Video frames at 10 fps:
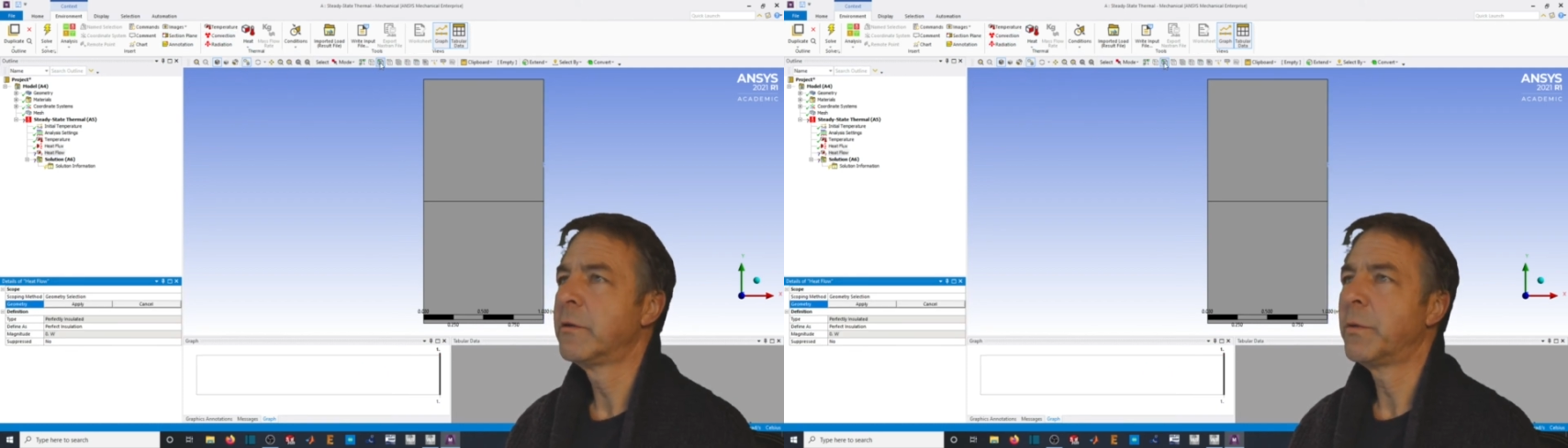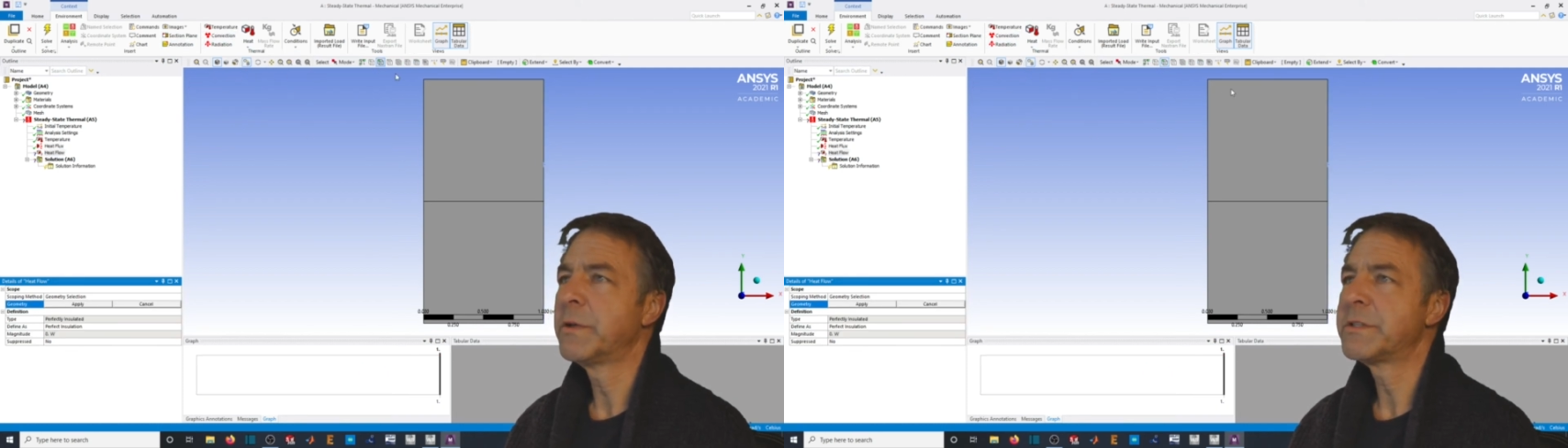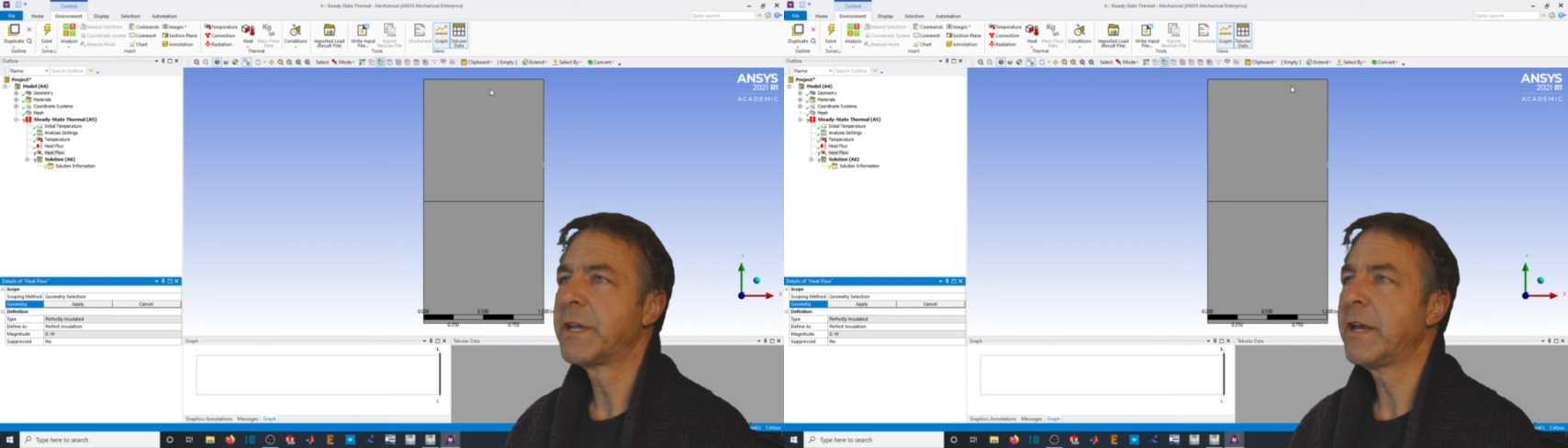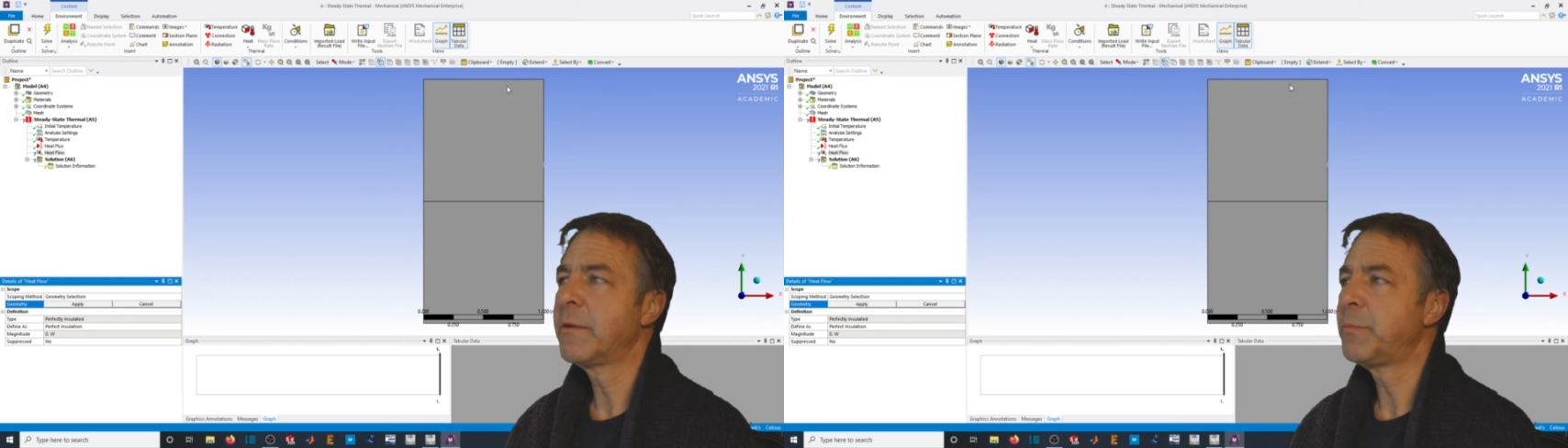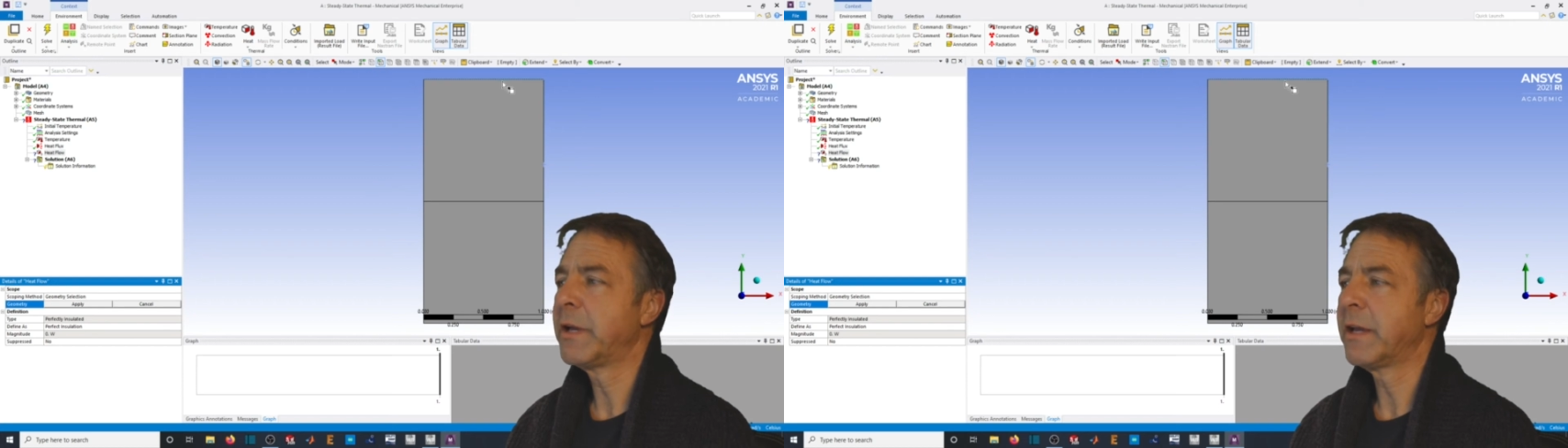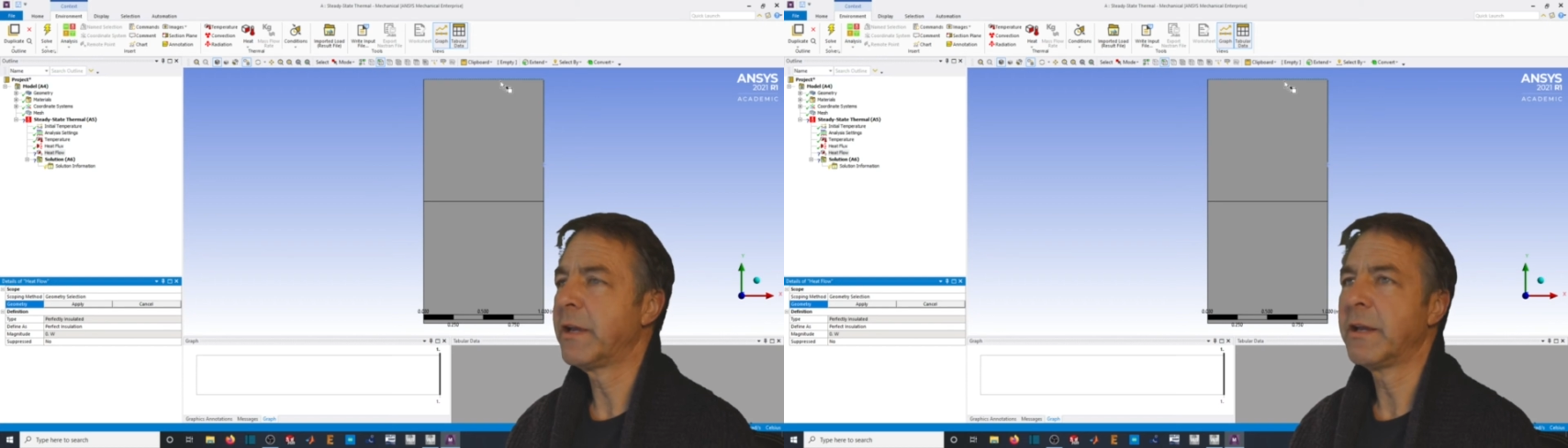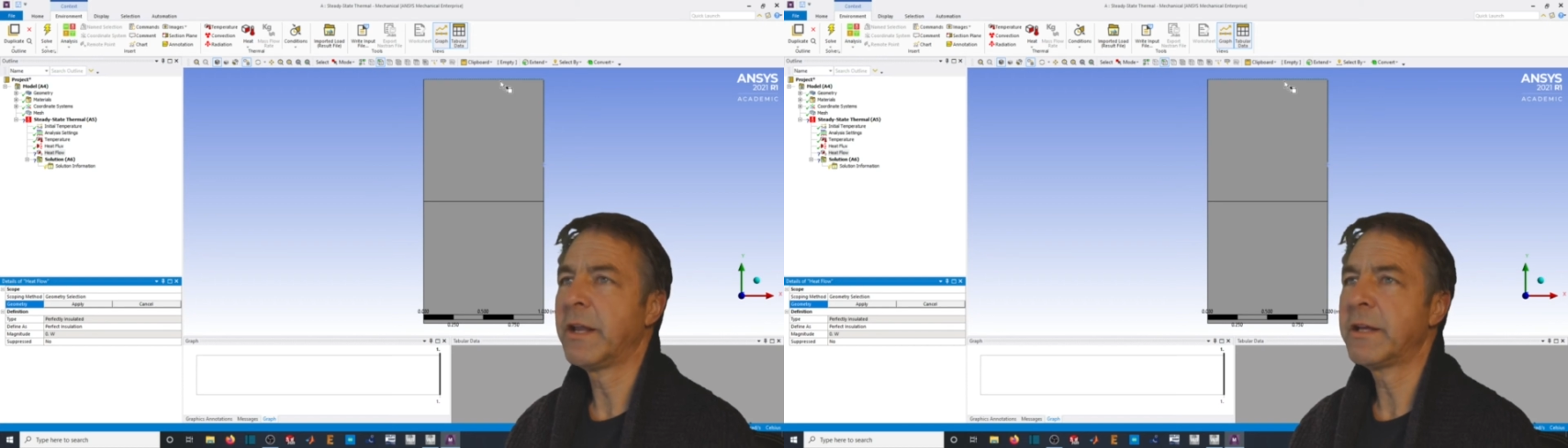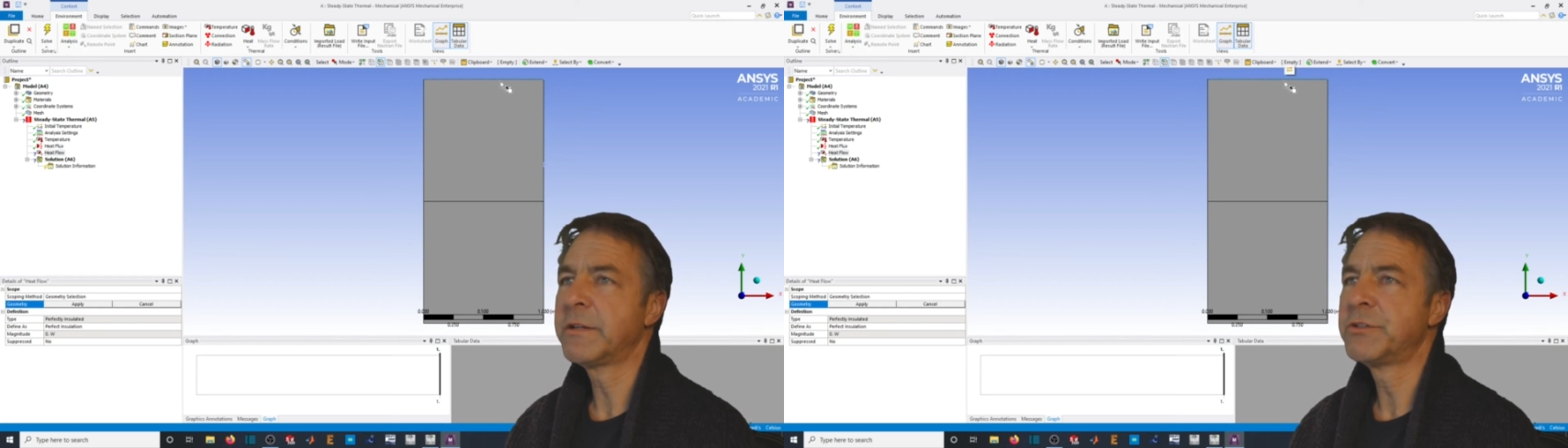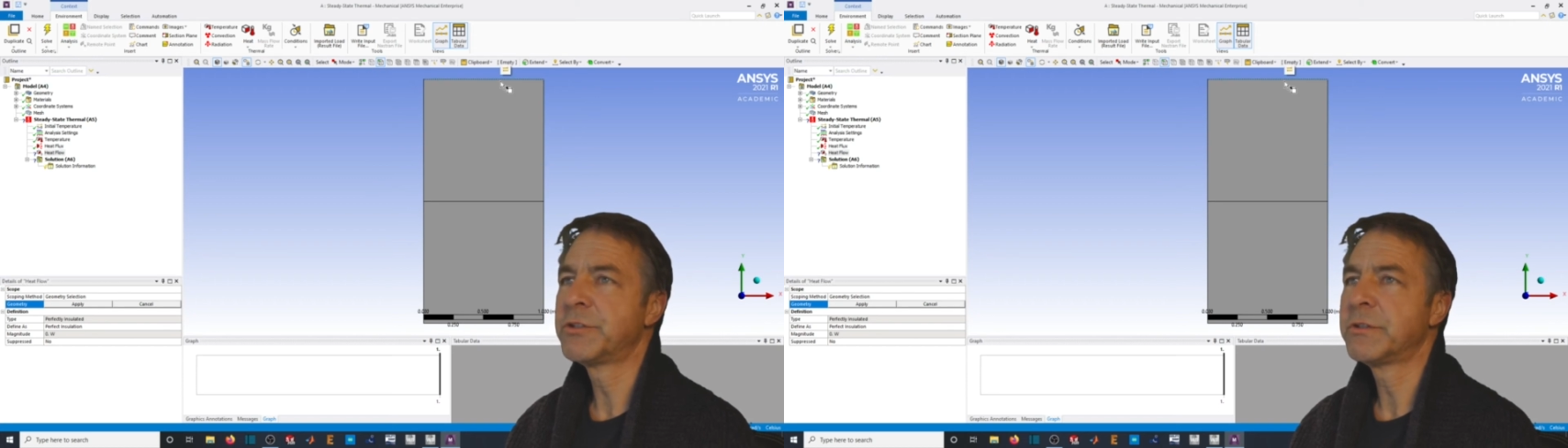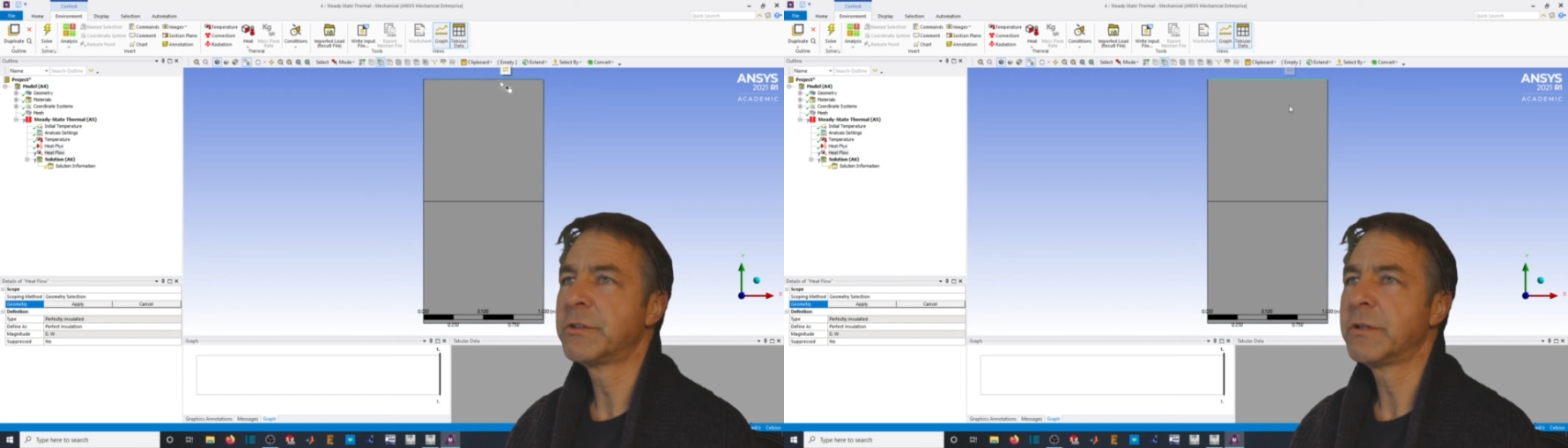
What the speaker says: Once again, picking an edge,